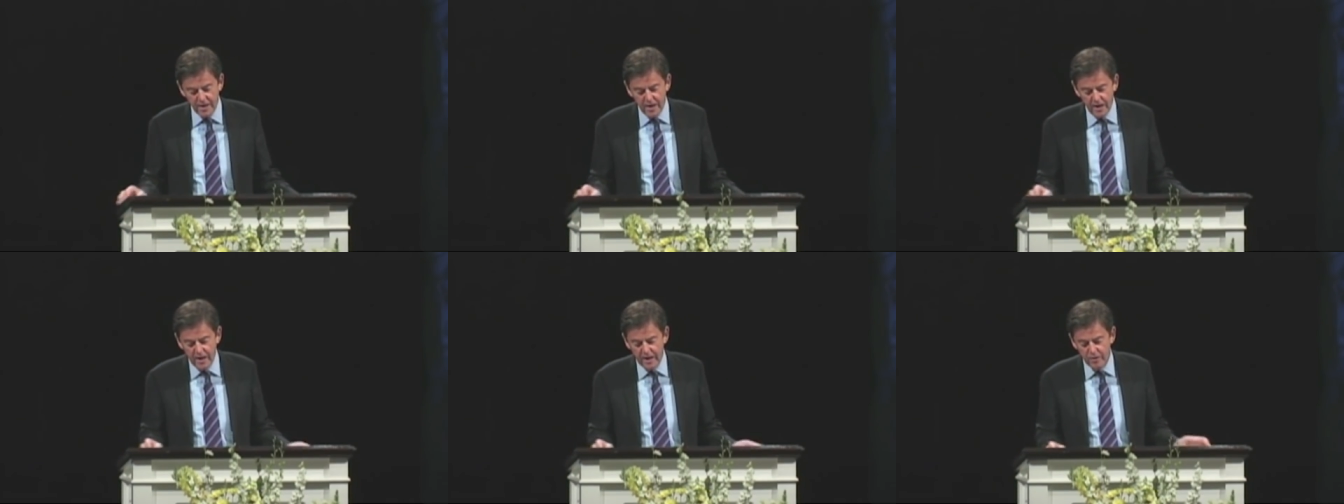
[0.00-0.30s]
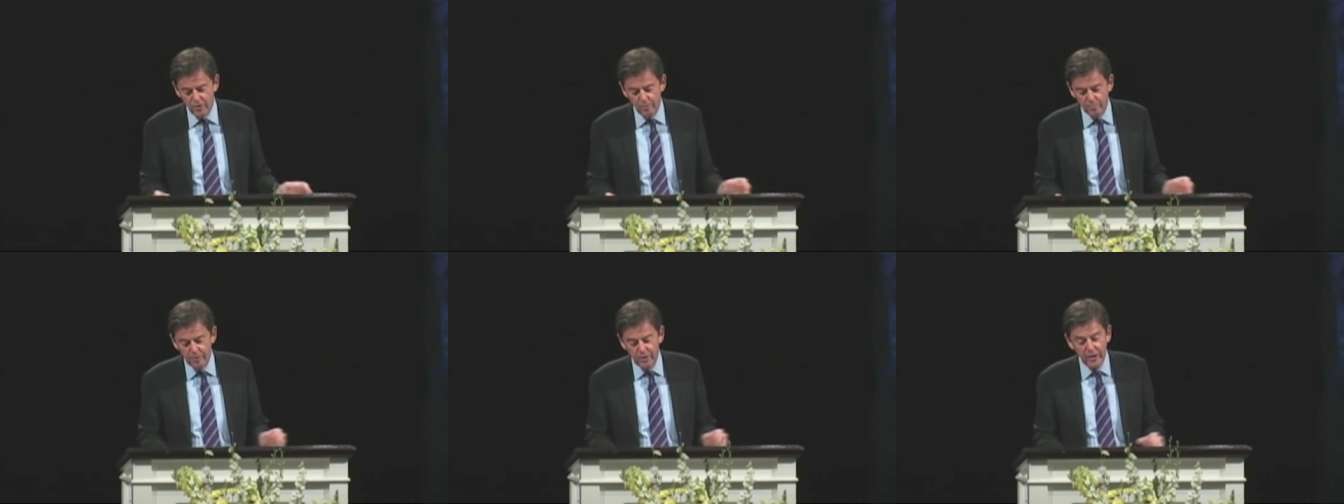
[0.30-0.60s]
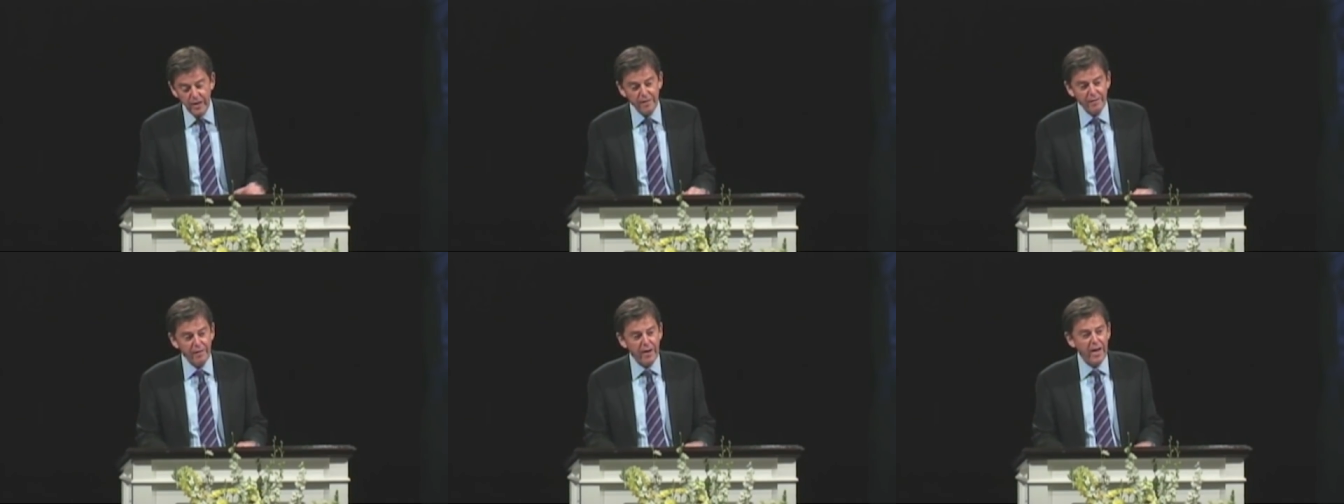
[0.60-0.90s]
I don't
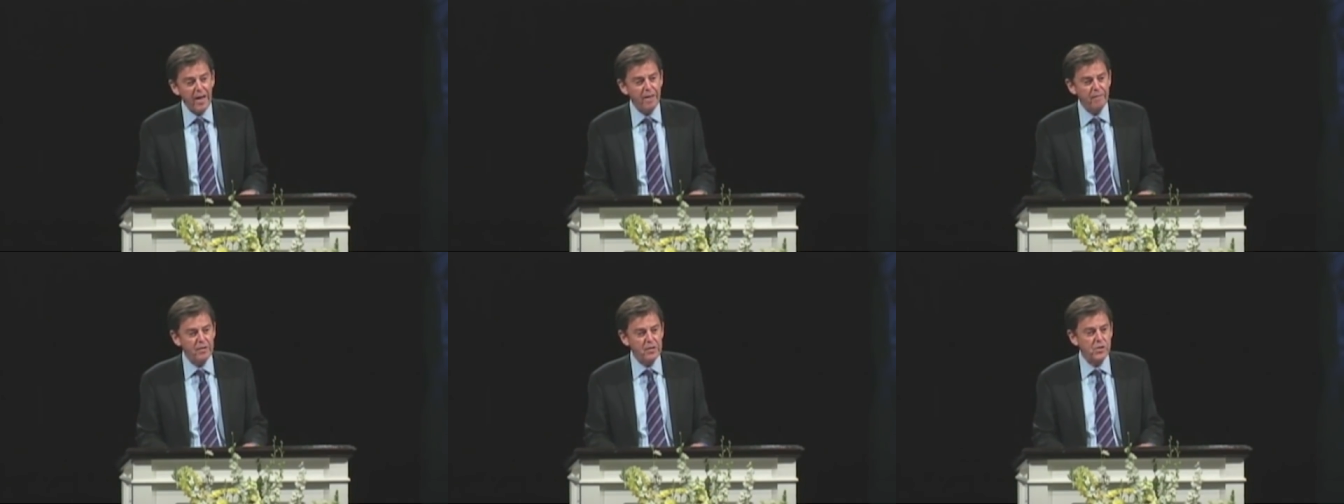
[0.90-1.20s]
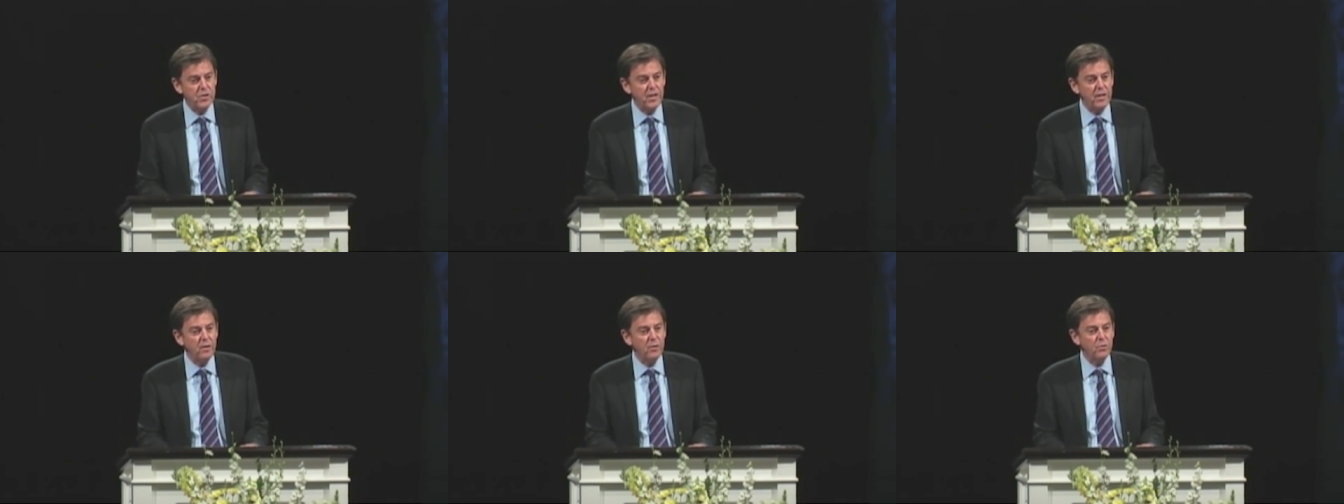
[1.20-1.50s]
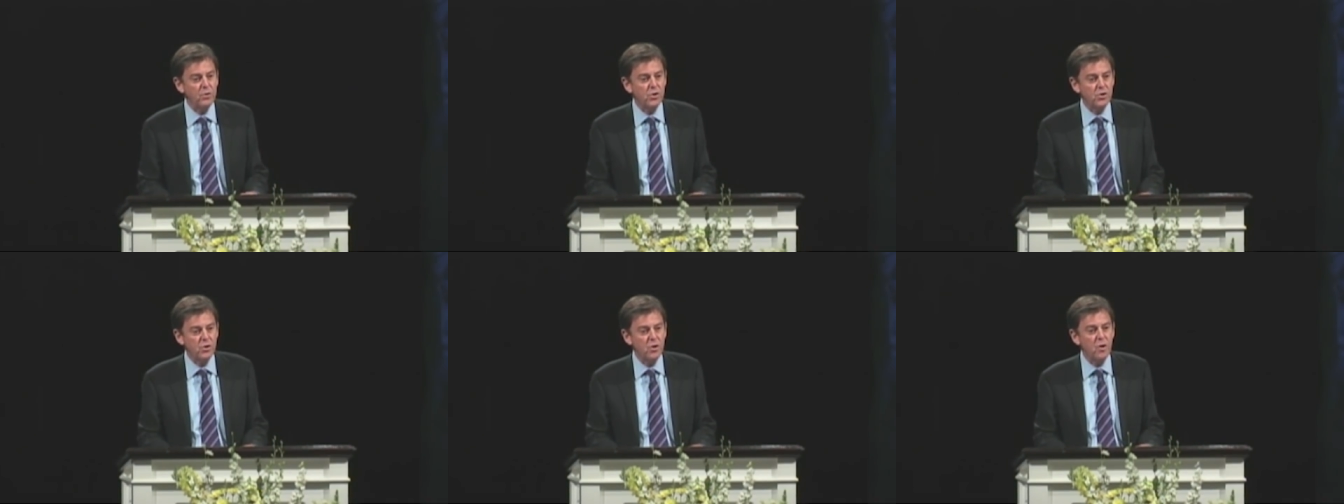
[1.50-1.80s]
believe I have a
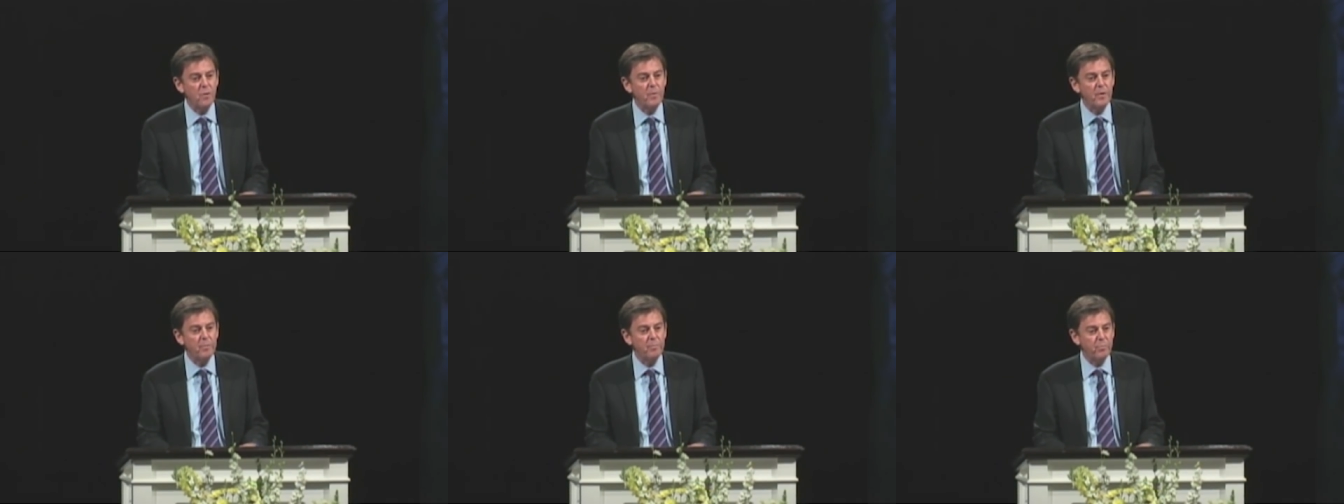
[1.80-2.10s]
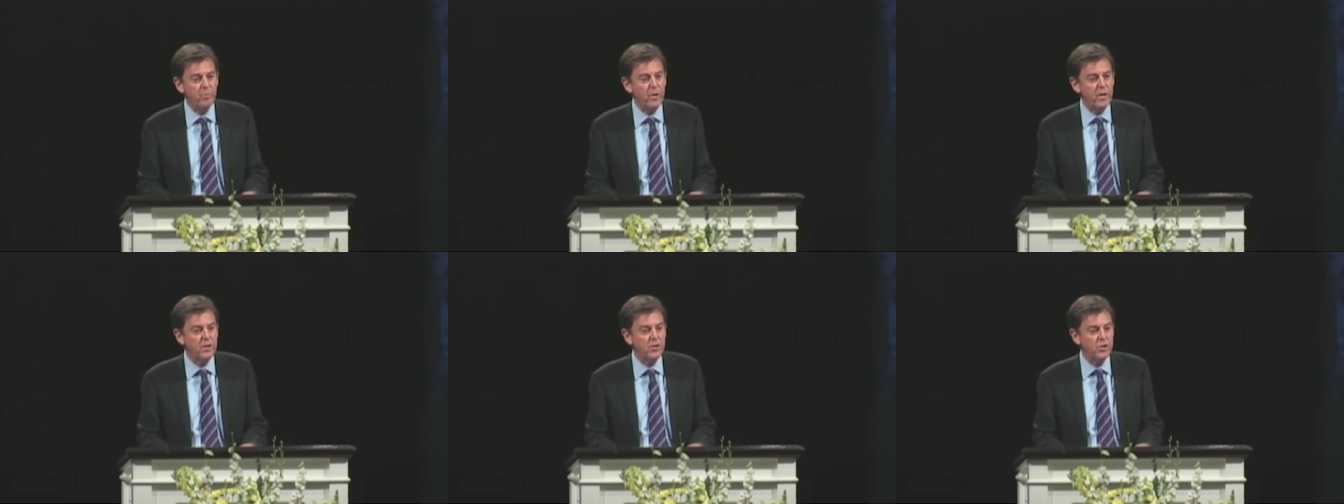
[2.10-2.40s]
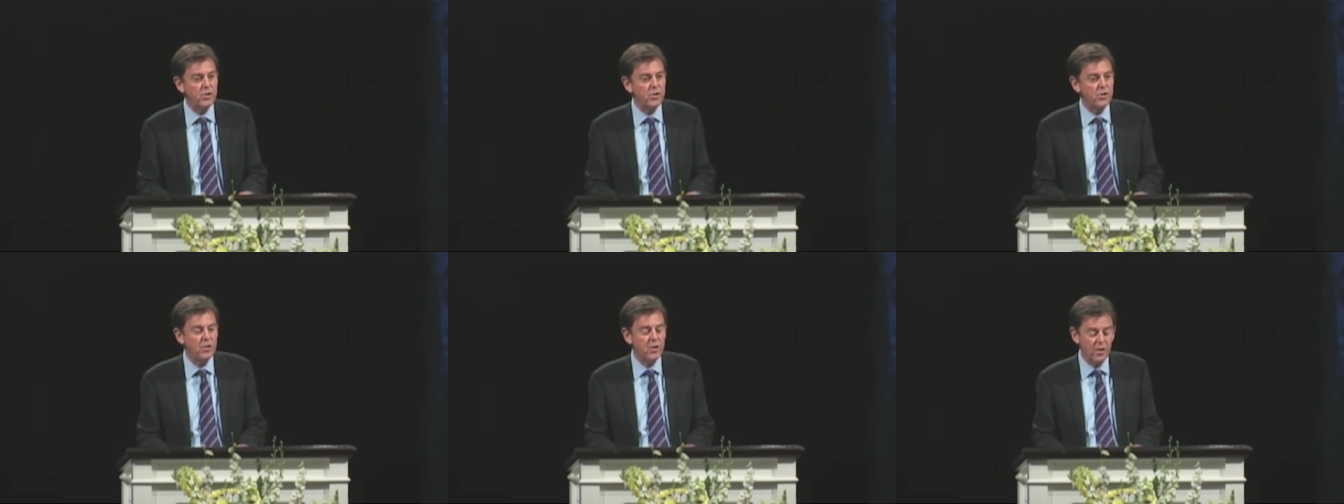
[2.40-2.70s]
single sermon
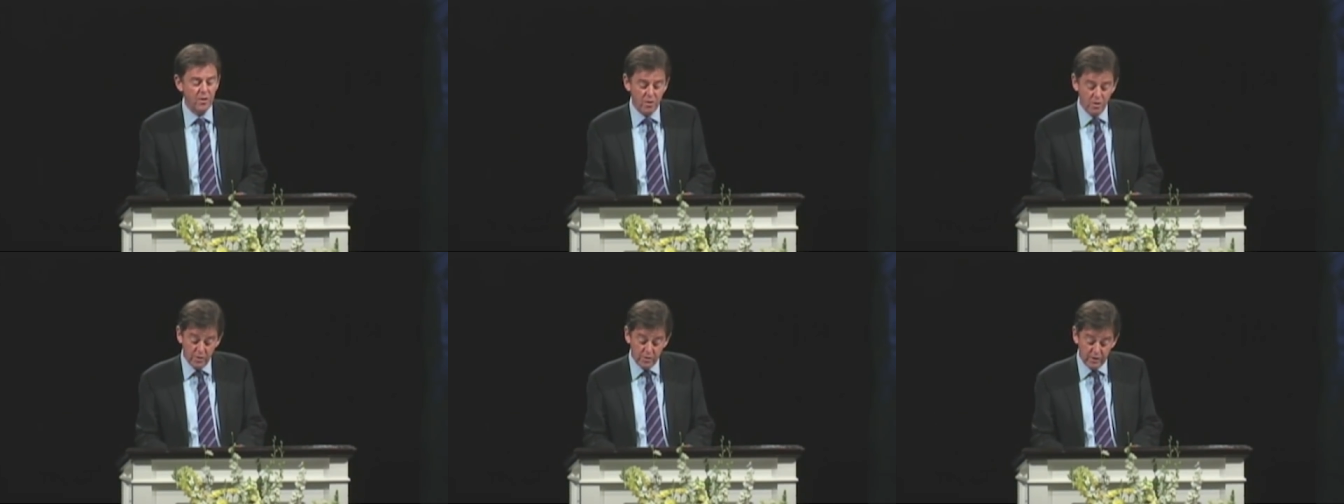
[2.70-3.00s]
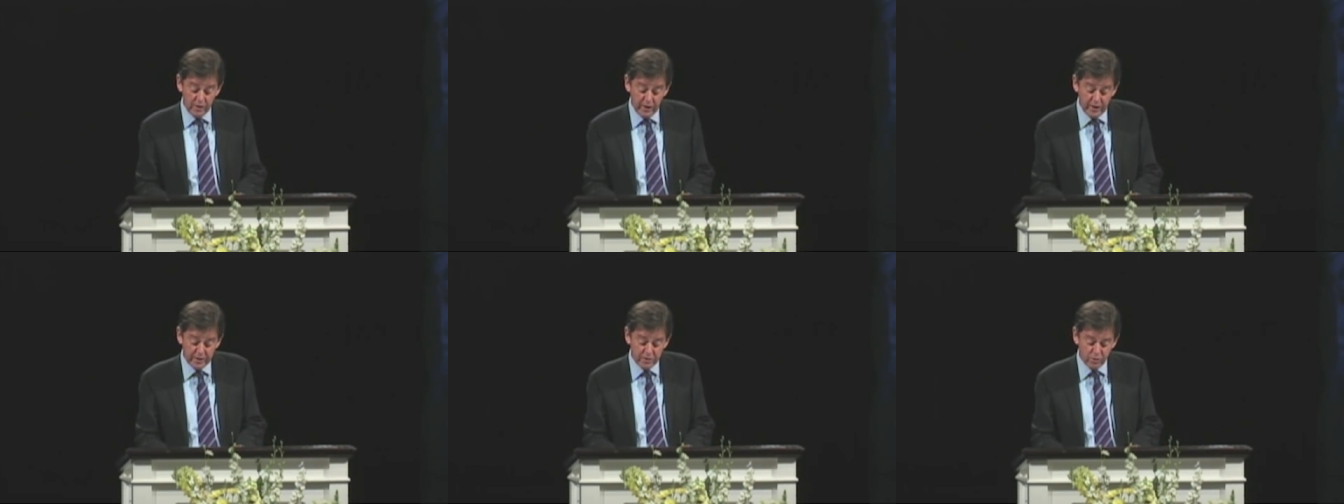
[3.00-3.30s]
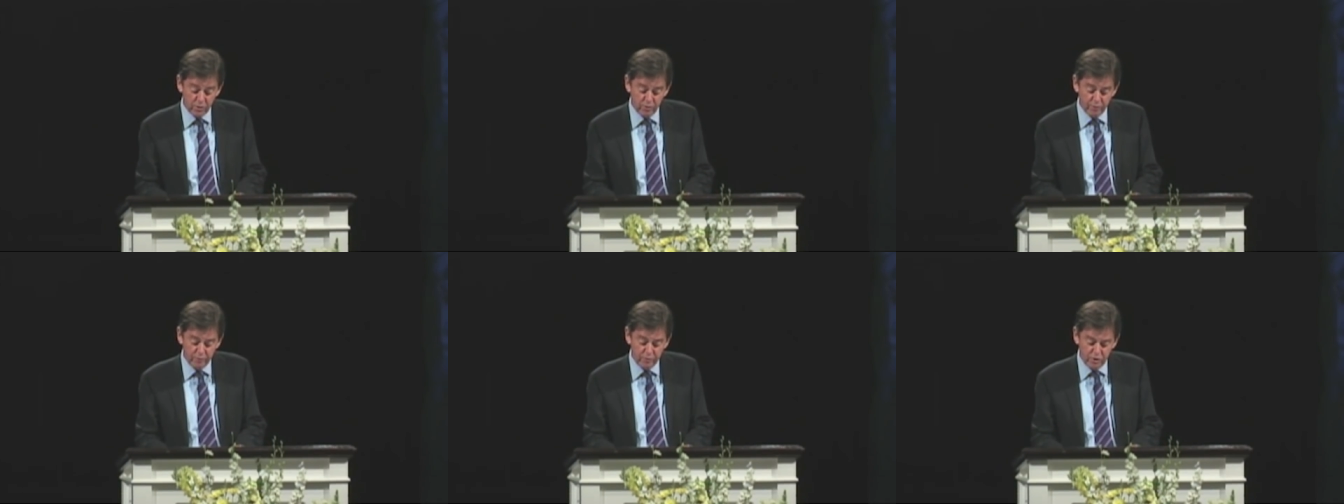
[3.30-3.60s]
preached on the
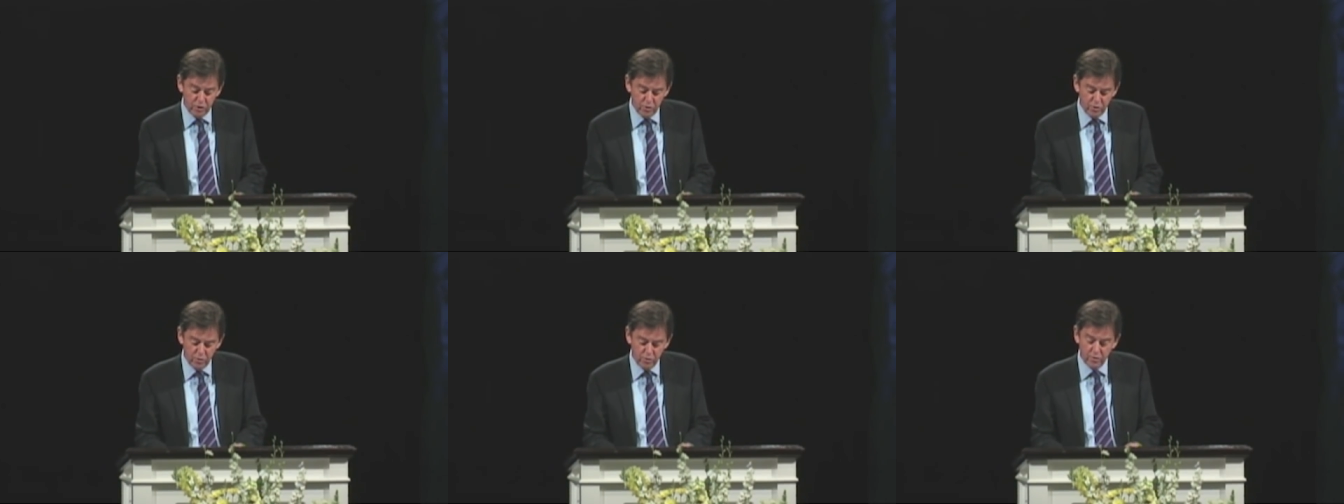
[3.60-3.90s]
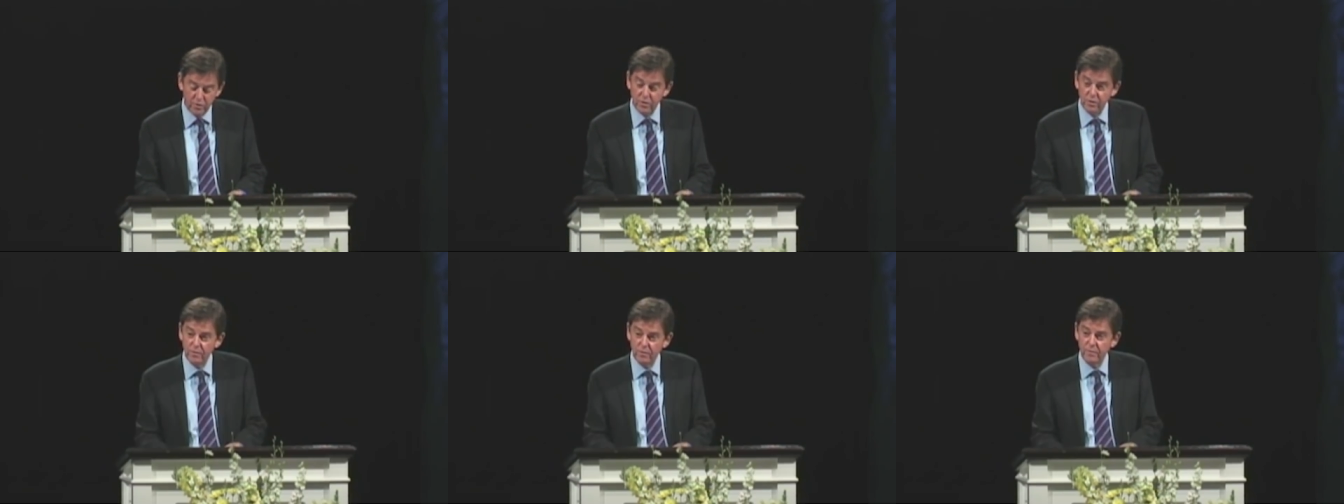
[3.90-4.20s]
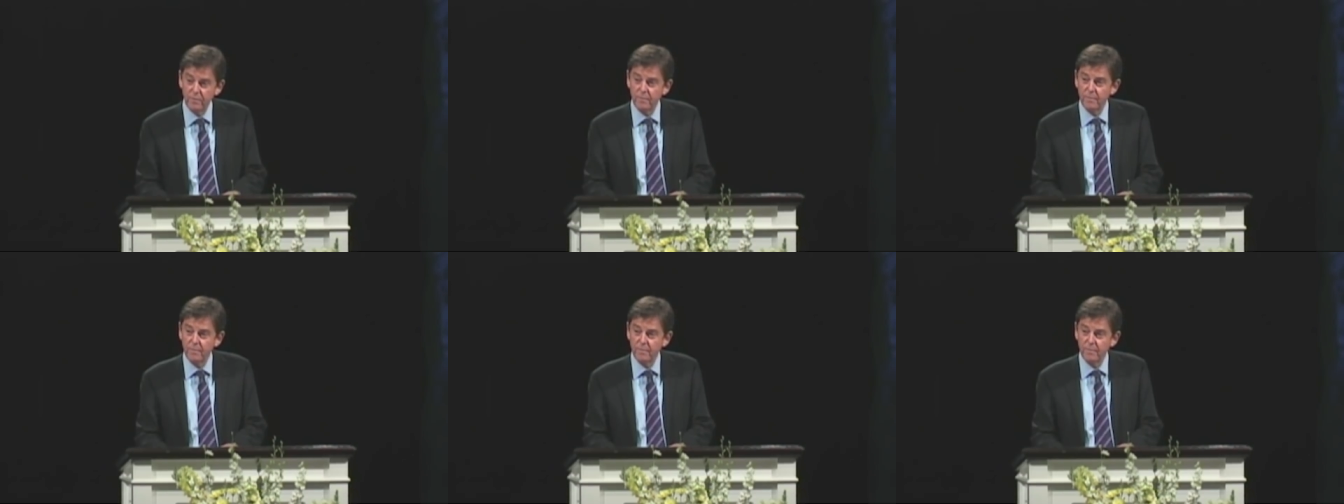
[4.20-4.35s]
letter of Jude